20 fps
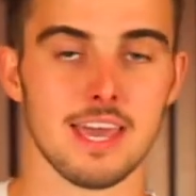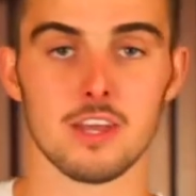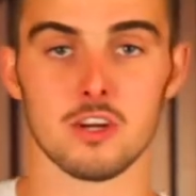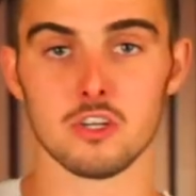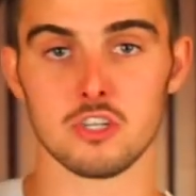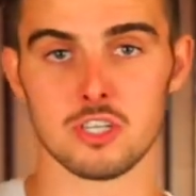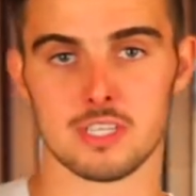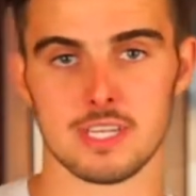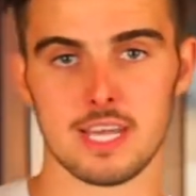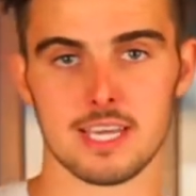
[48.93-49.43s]
It'll
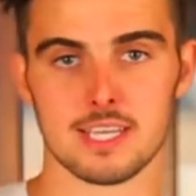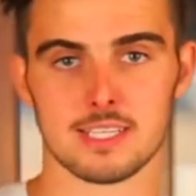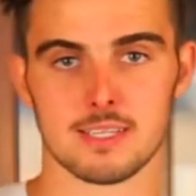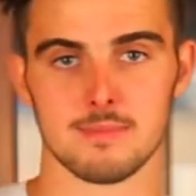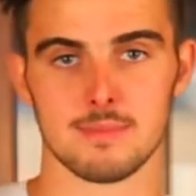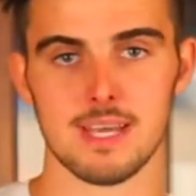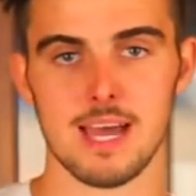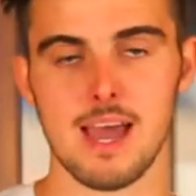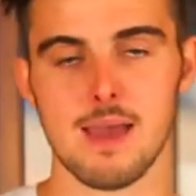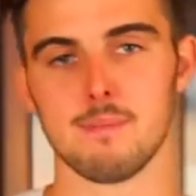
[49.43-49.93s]
just take some
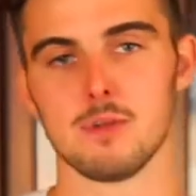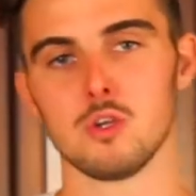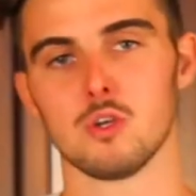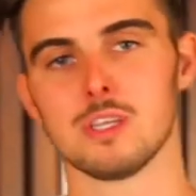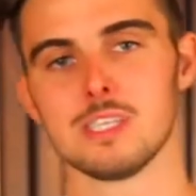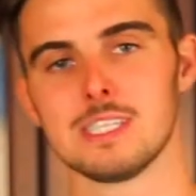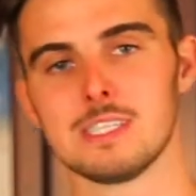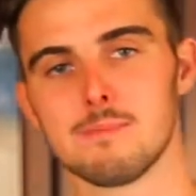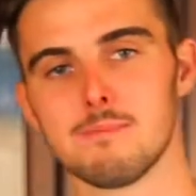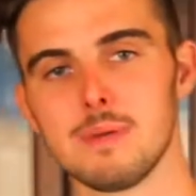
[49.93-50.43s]
time, but you
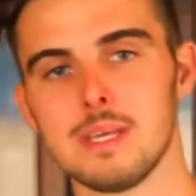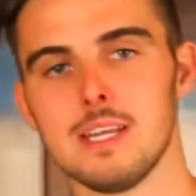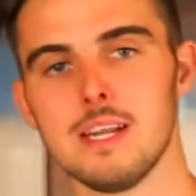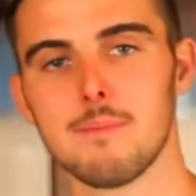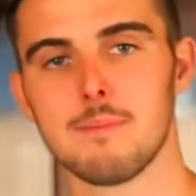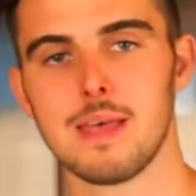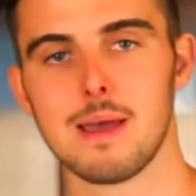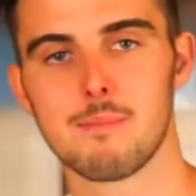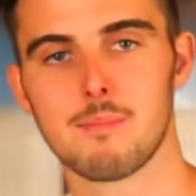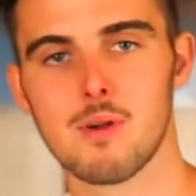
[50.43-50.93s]
could speed
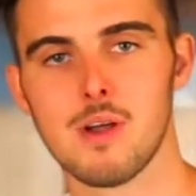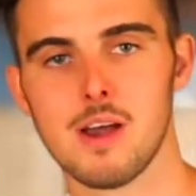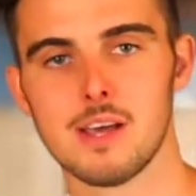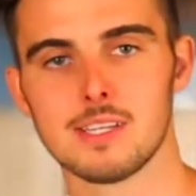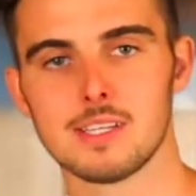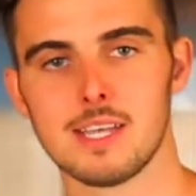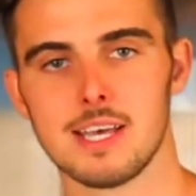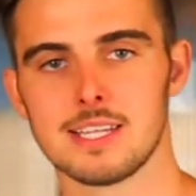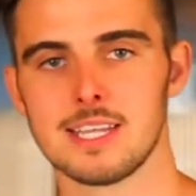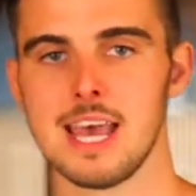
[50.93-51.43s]
up that
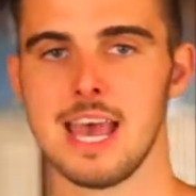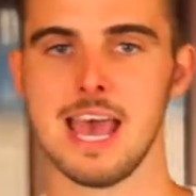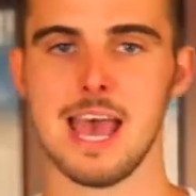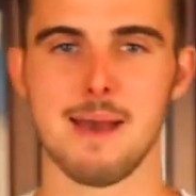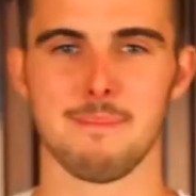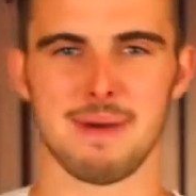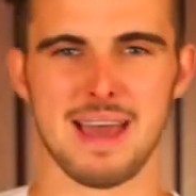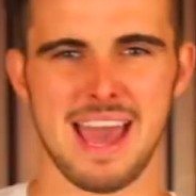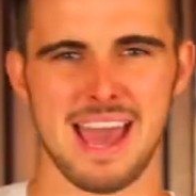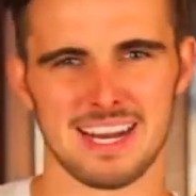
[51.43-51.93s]
process
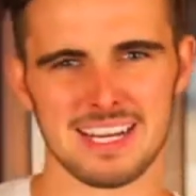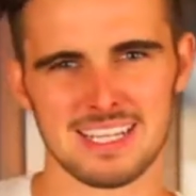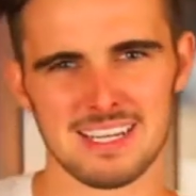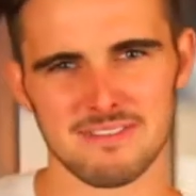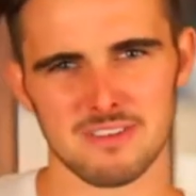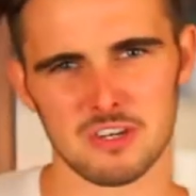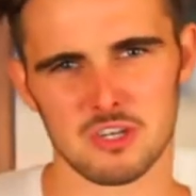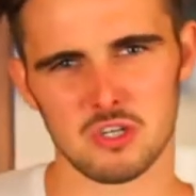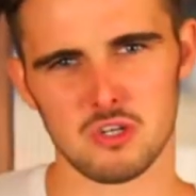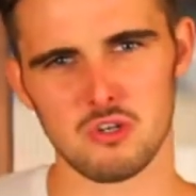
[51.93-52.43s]
by adding
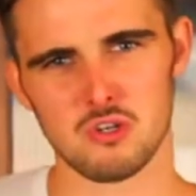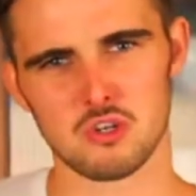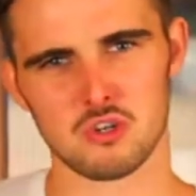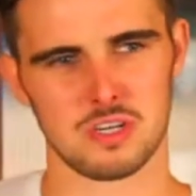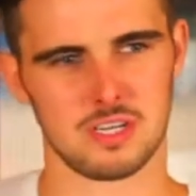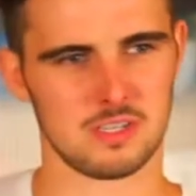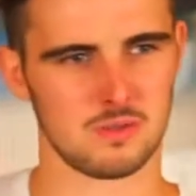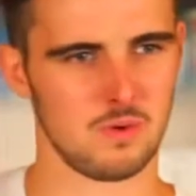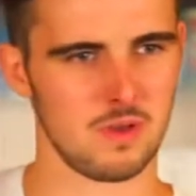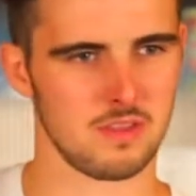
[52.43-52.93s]
different
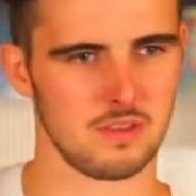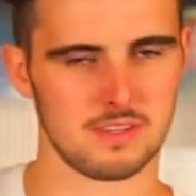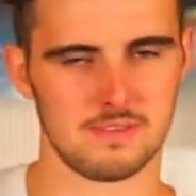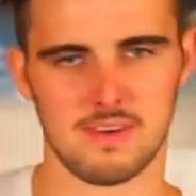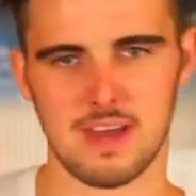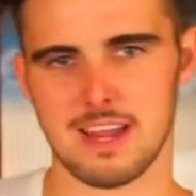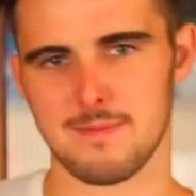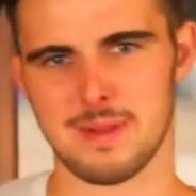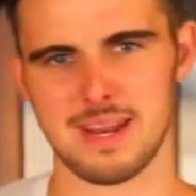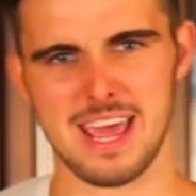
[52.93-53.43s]
nutrients, whether it's
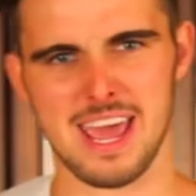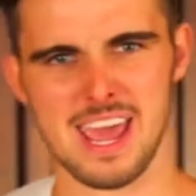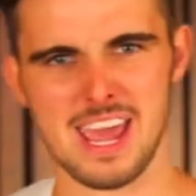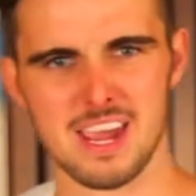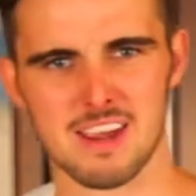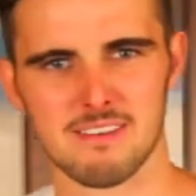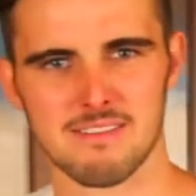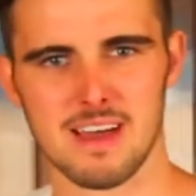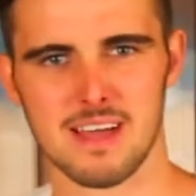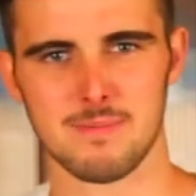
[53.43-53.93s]
vitamin A
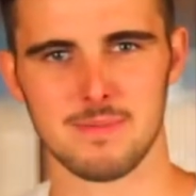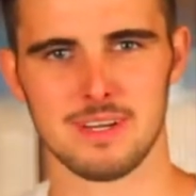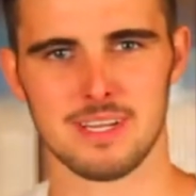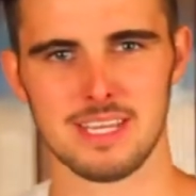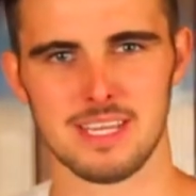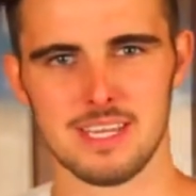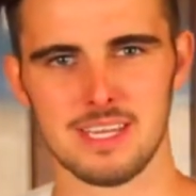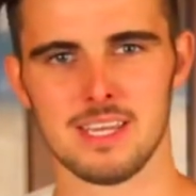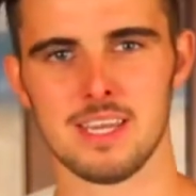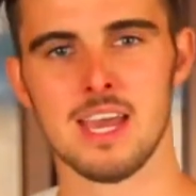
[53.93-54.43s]
or vitamin
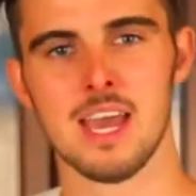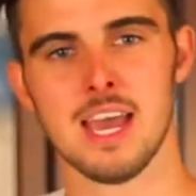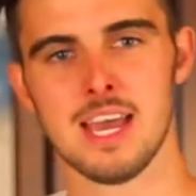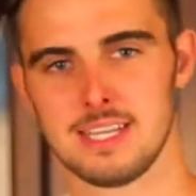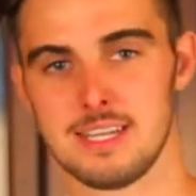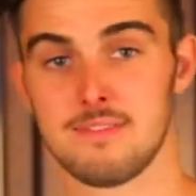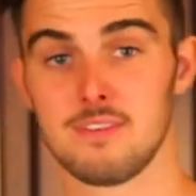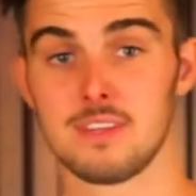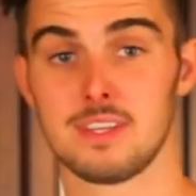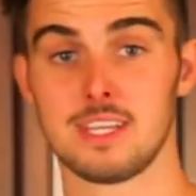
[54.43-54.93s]
E,
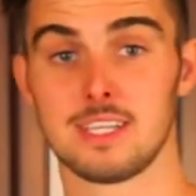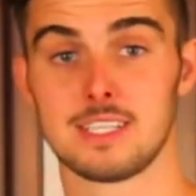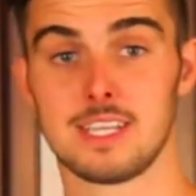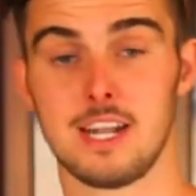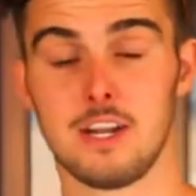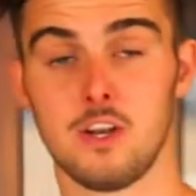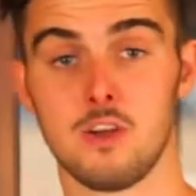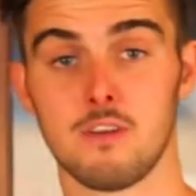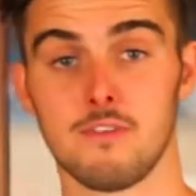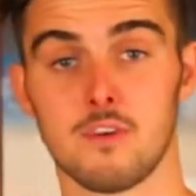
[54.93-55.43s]
different things that
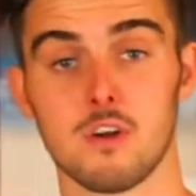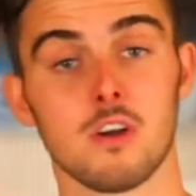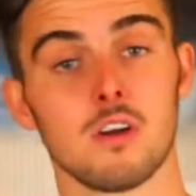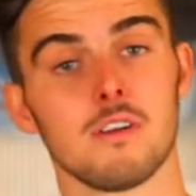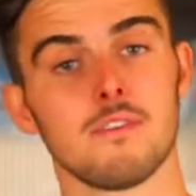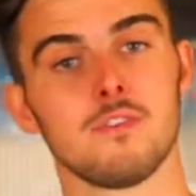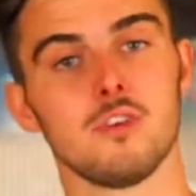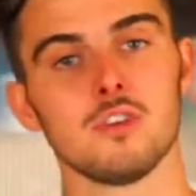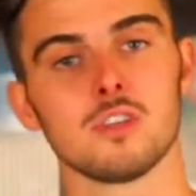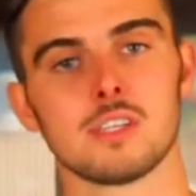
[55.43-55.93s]
I know you've heard.
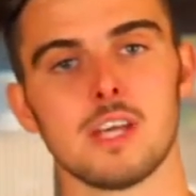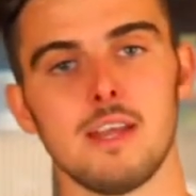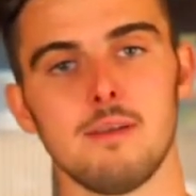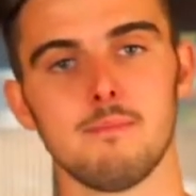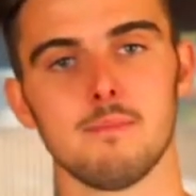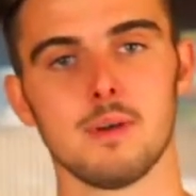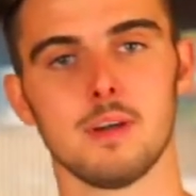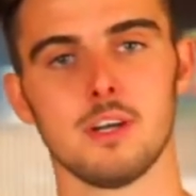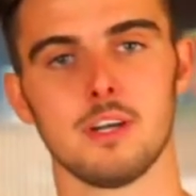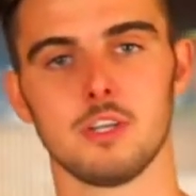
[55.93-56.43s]
If you
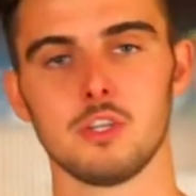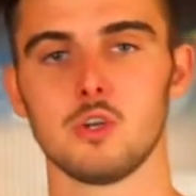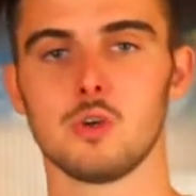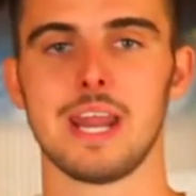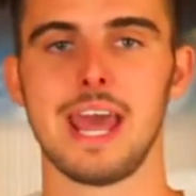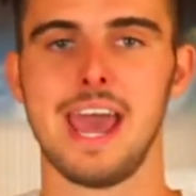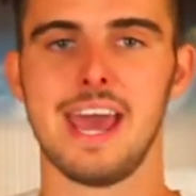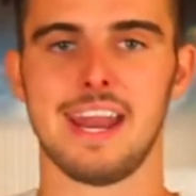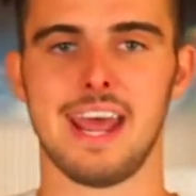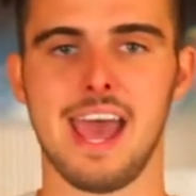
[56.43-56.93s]
sunburn, you could
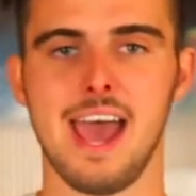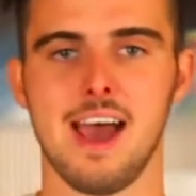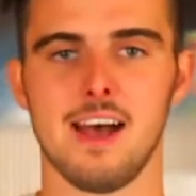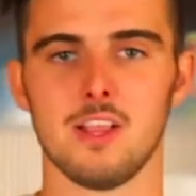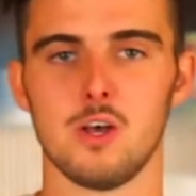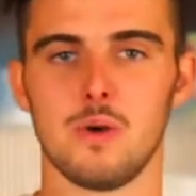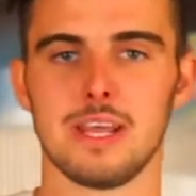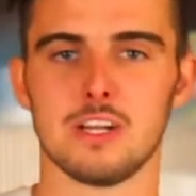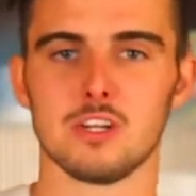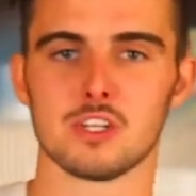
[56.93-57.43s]
add
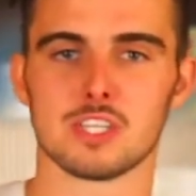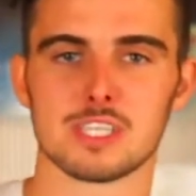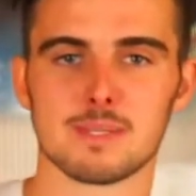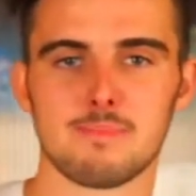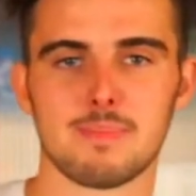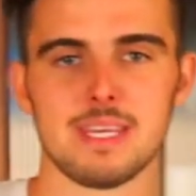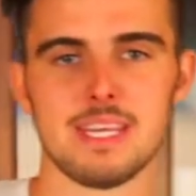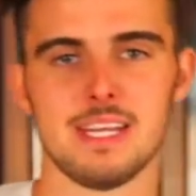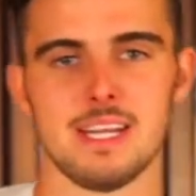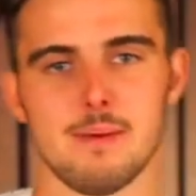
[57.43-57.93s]
aloe and it'll
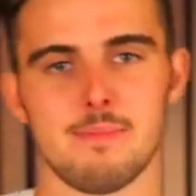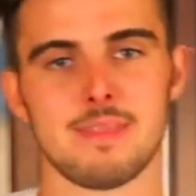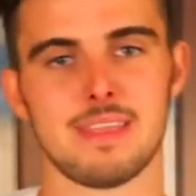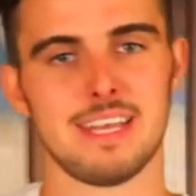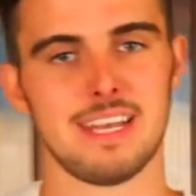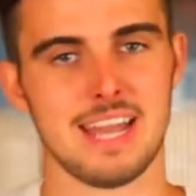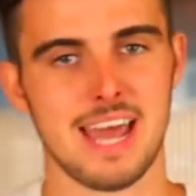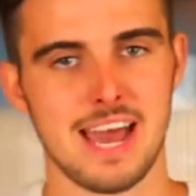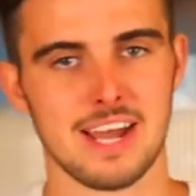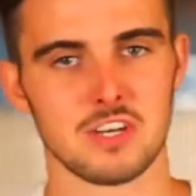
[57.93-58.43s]
speed up the
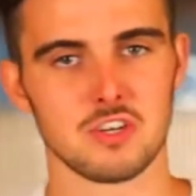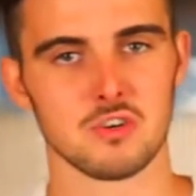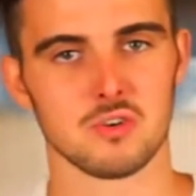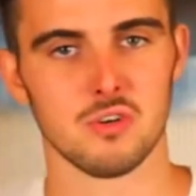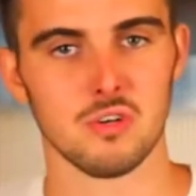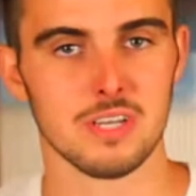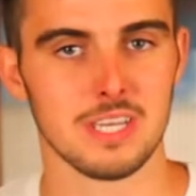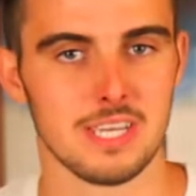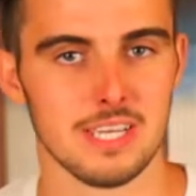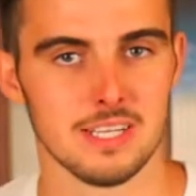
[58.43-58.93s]

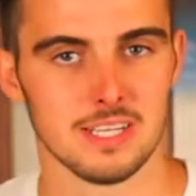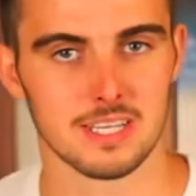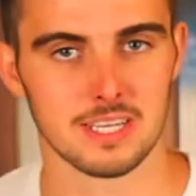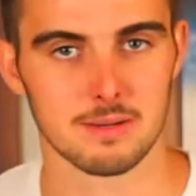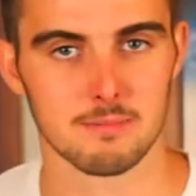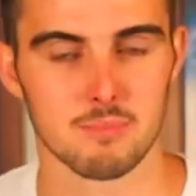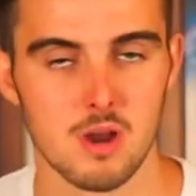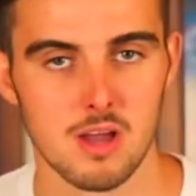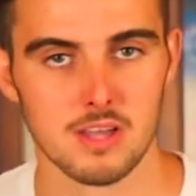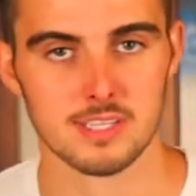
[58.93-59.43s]
natural healing
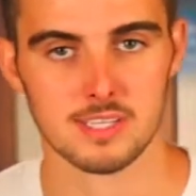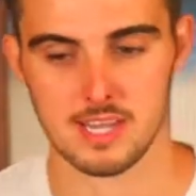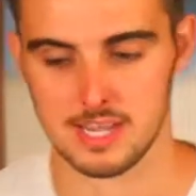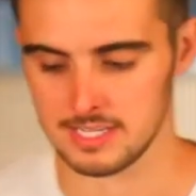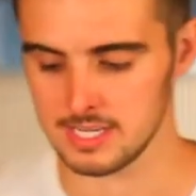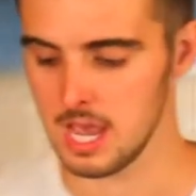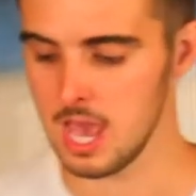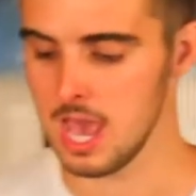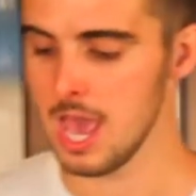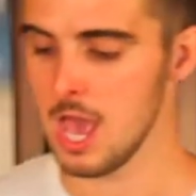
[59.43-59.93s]
process.